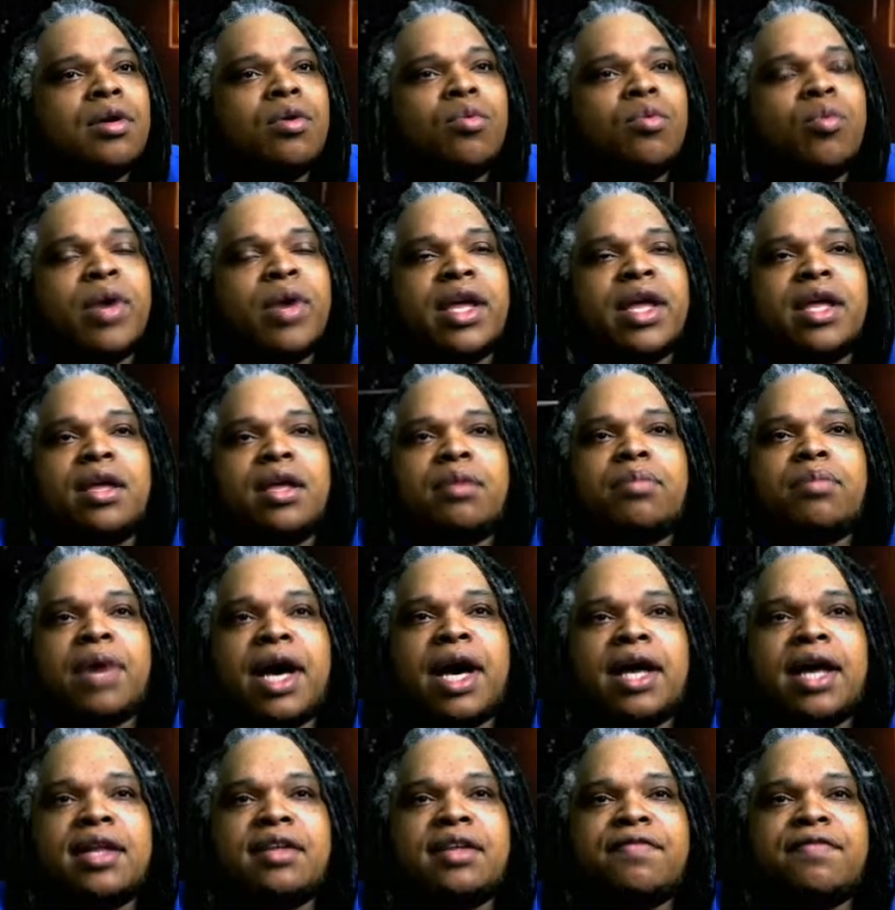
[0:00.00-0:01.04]
Wait,
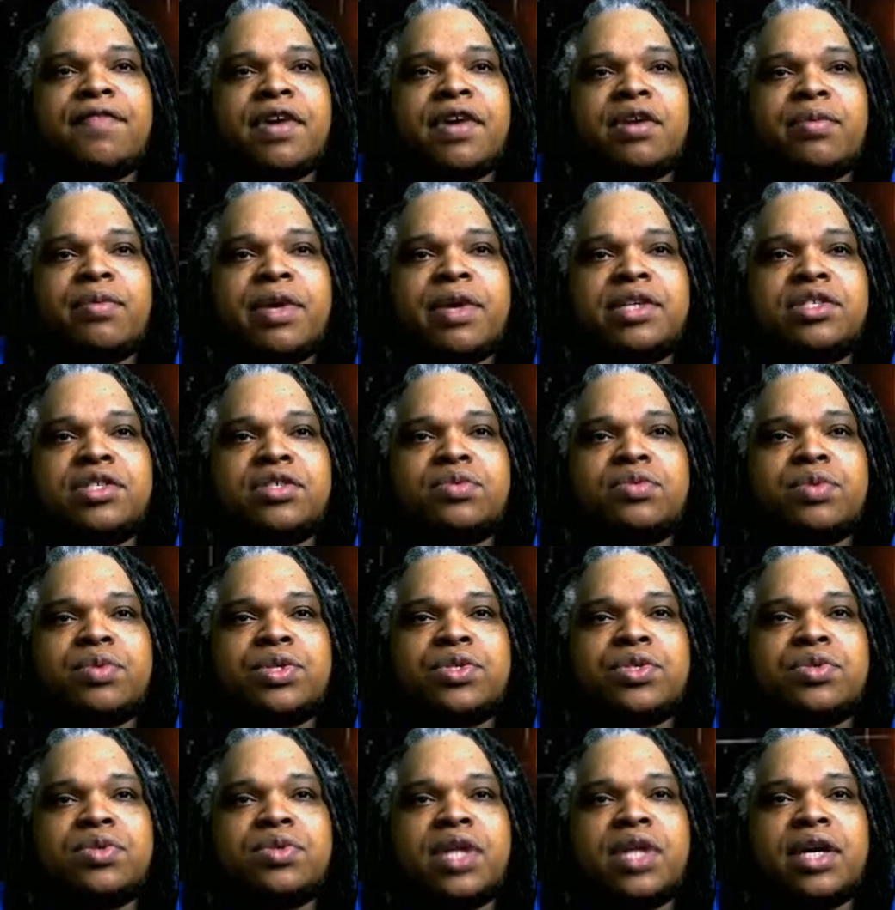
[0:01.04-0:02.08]
pilot federations wish
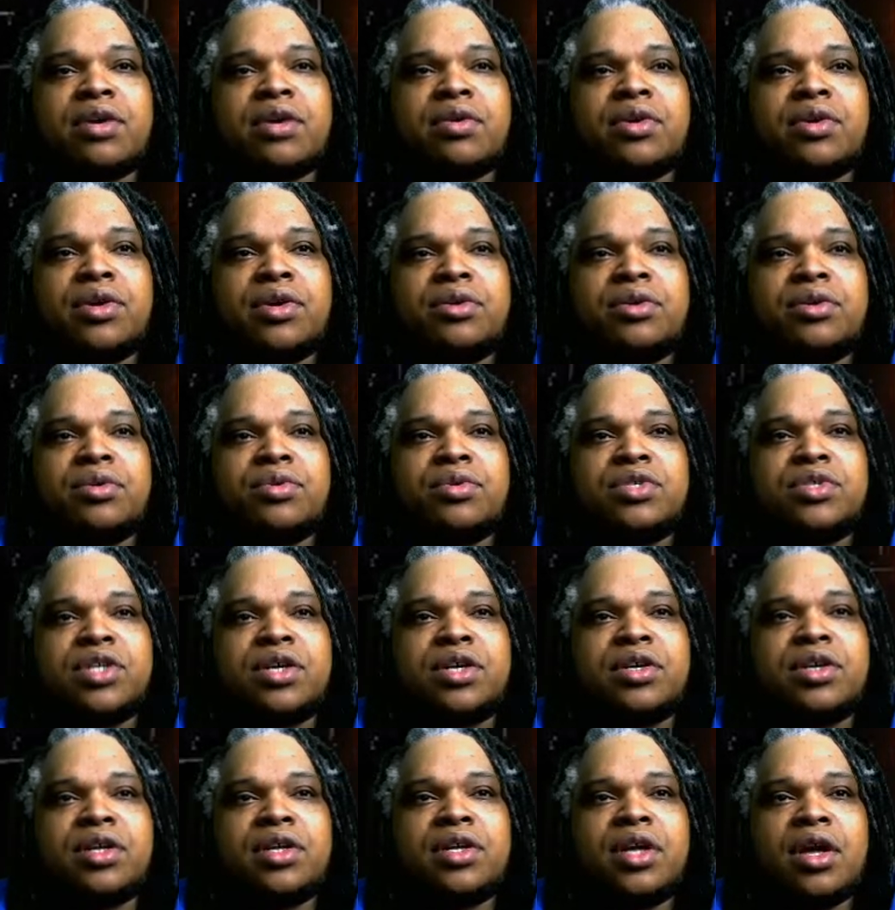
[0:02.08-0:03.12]
you luck on your new
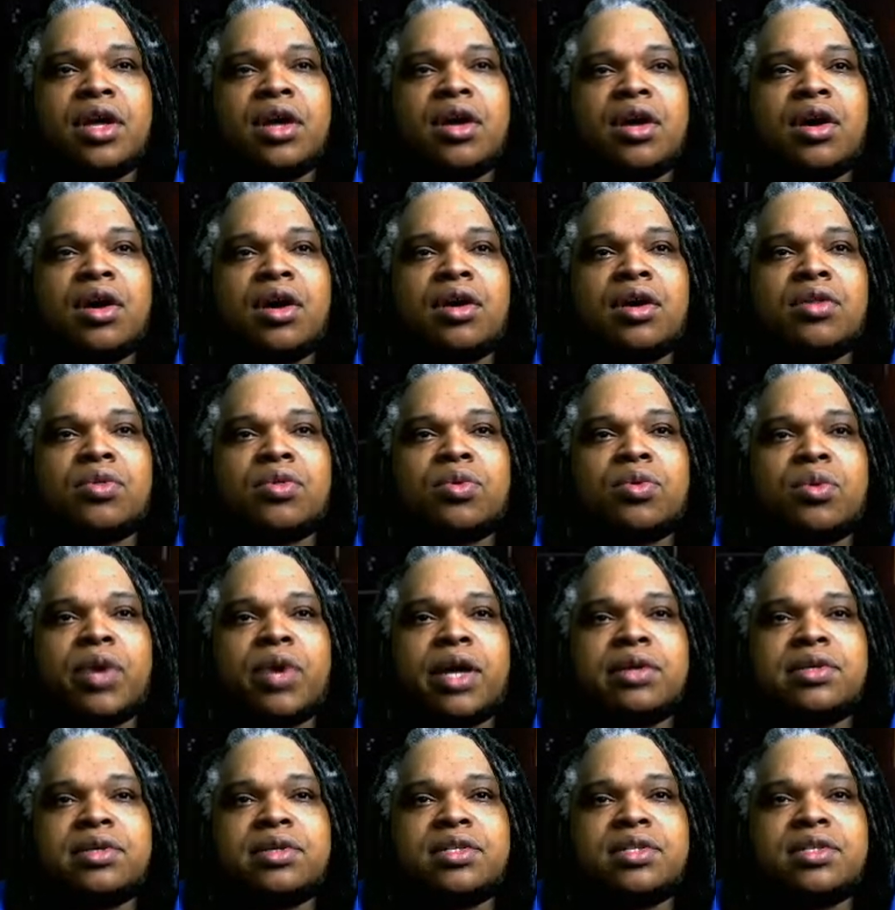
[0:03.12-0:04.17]
journey throughout
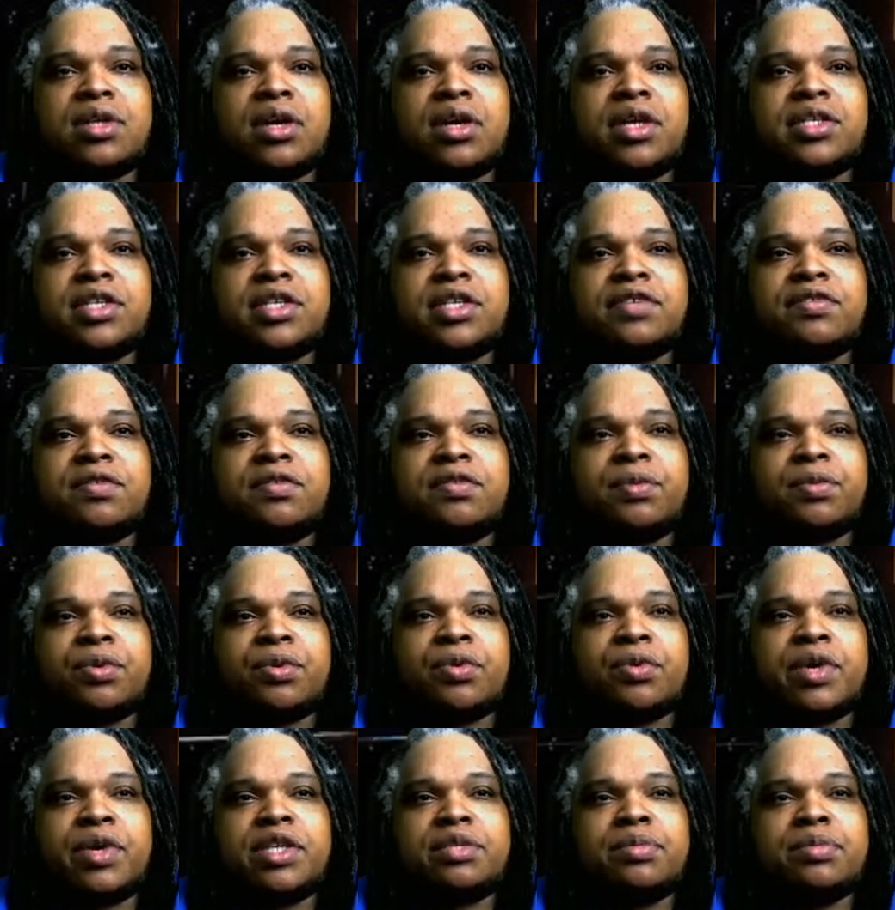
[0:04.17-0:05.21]
the stars as you
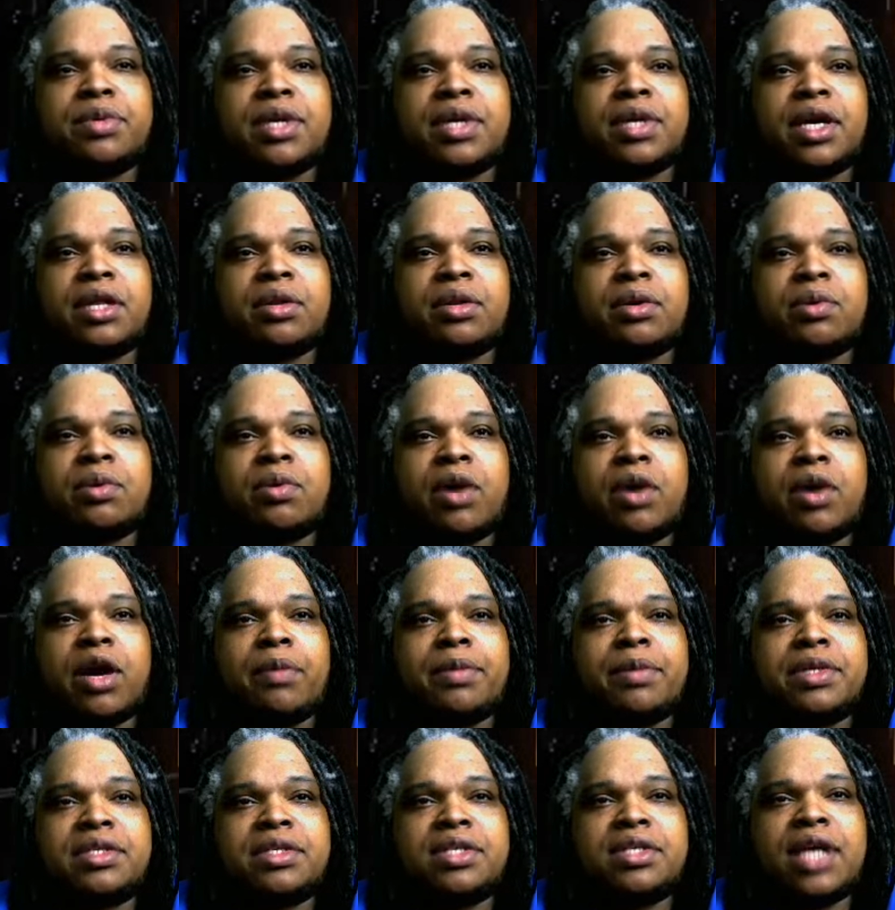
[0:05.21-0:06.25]
progress beyond the
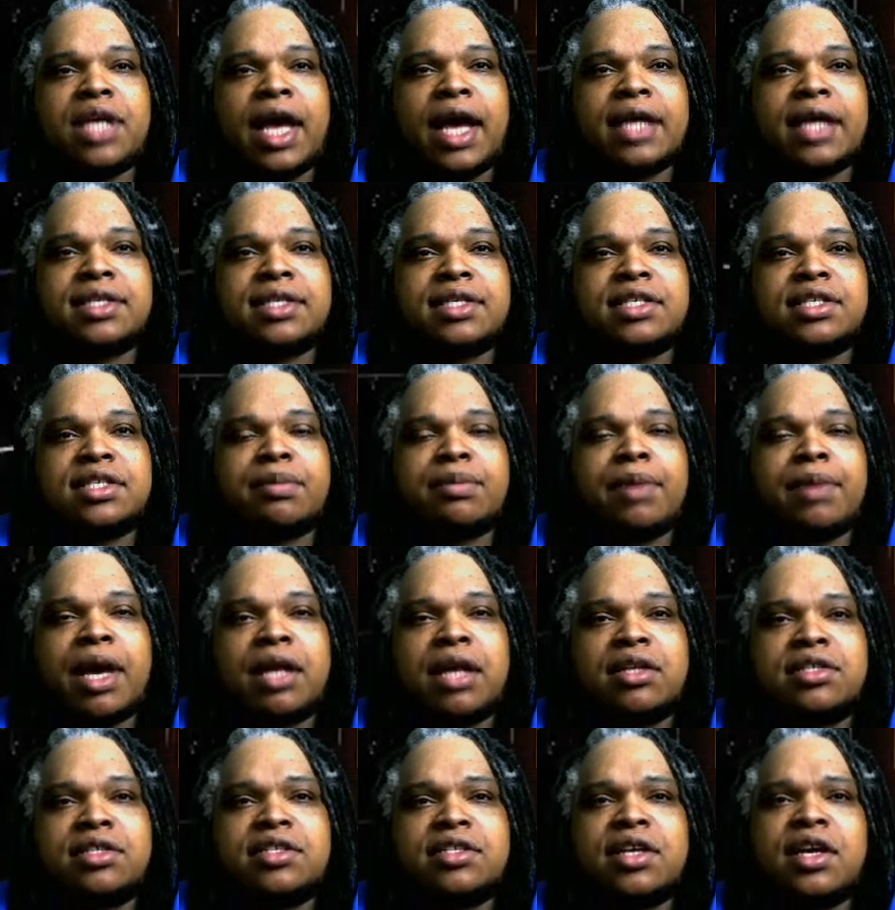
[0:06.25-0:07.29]
requirements to access the
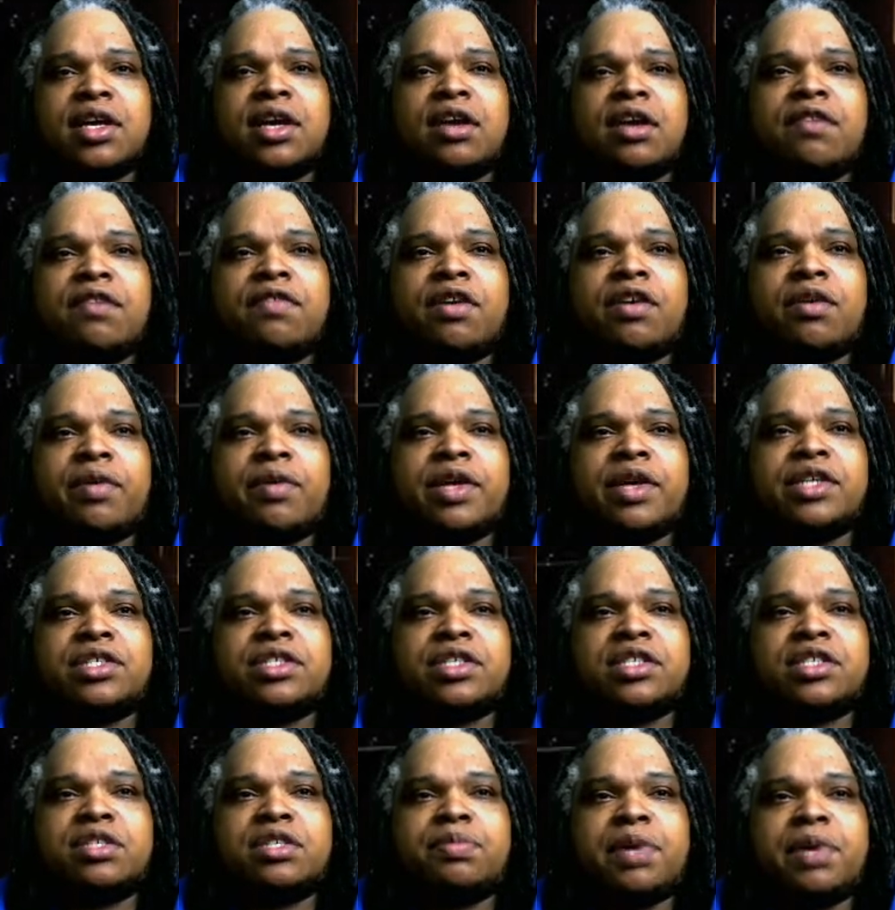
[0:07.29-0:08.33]
Pilots Federation
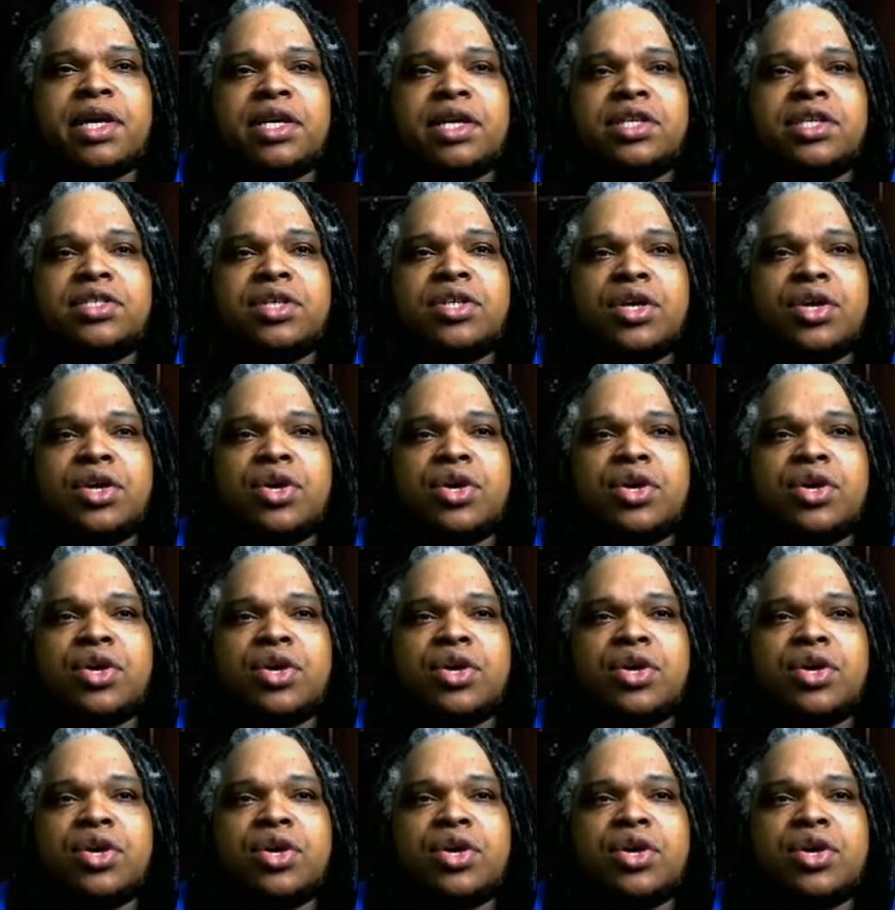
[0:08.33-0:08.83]
space.